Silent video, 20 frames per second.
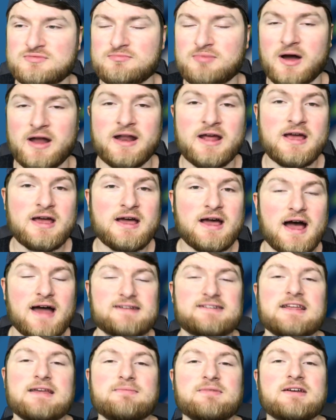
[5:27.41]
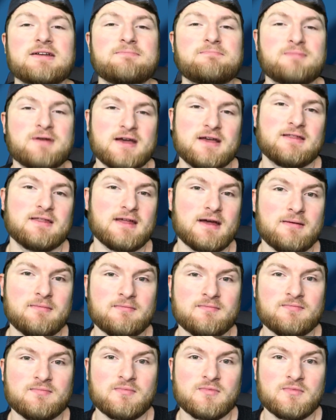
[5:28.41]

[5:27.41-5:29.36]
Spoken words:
but a team can pick them